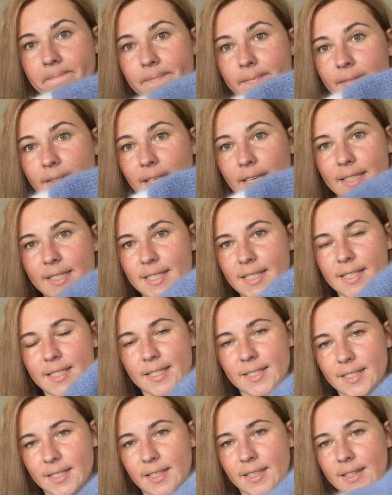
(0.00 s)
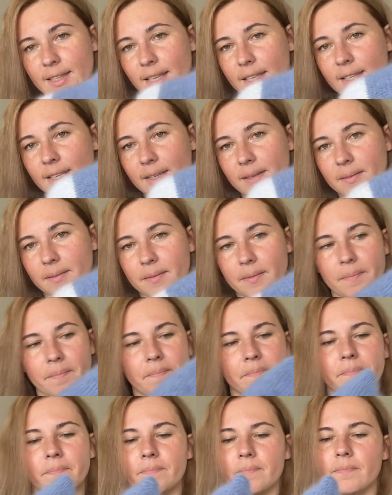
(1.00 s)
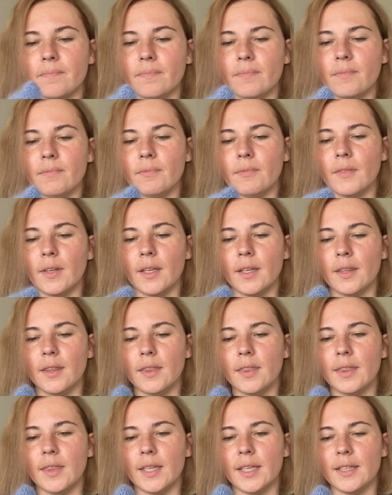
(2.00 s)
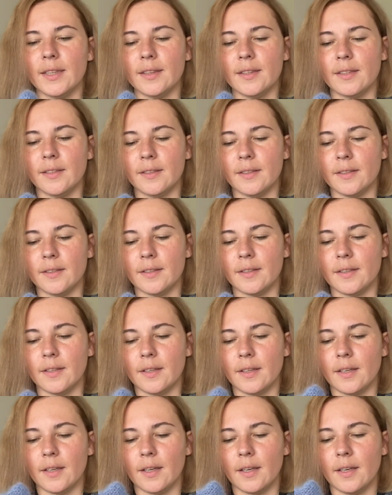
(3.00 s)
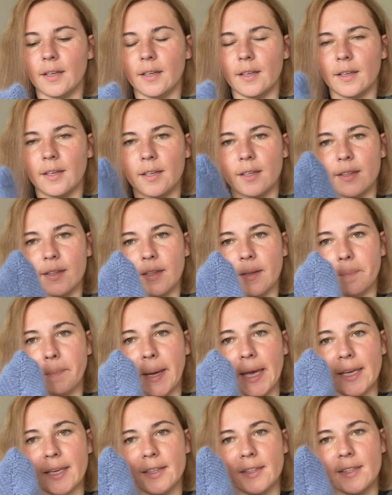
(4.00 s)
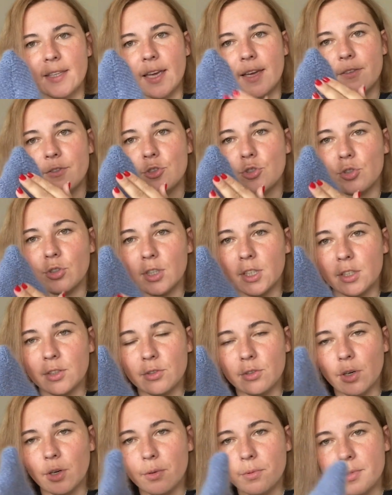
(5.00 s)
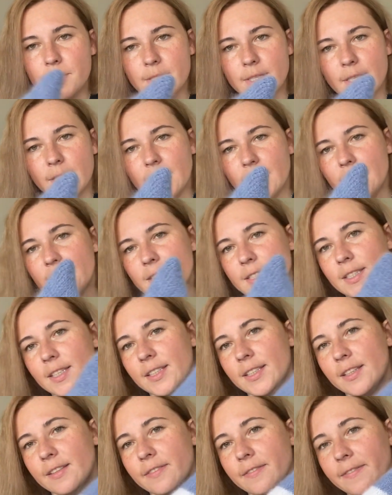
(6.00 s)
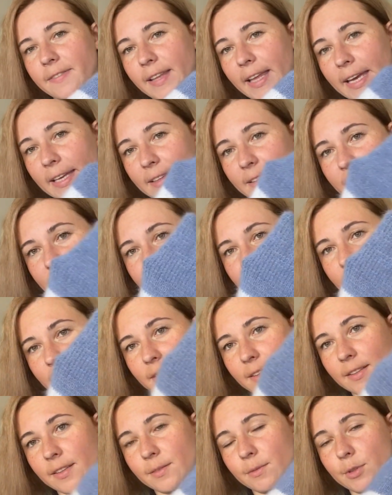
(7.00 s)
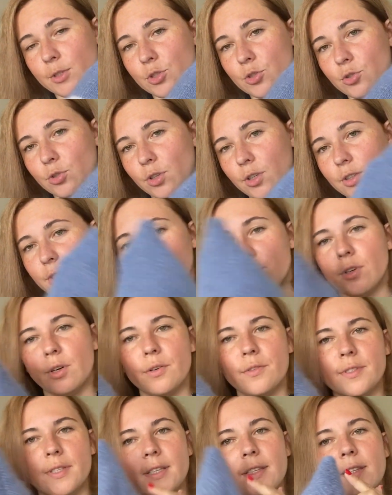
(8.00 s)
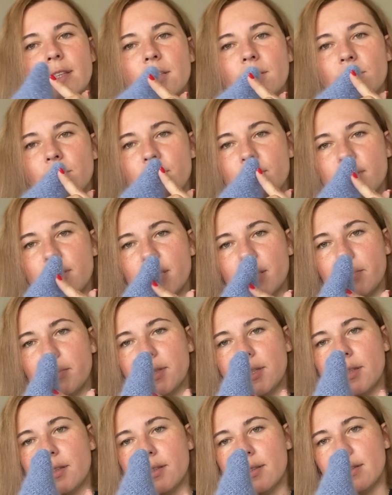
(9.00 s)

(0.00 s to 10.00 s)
Yes, then I knit in the back. It have short rows. It's knitted flat with short rows, and then you seam it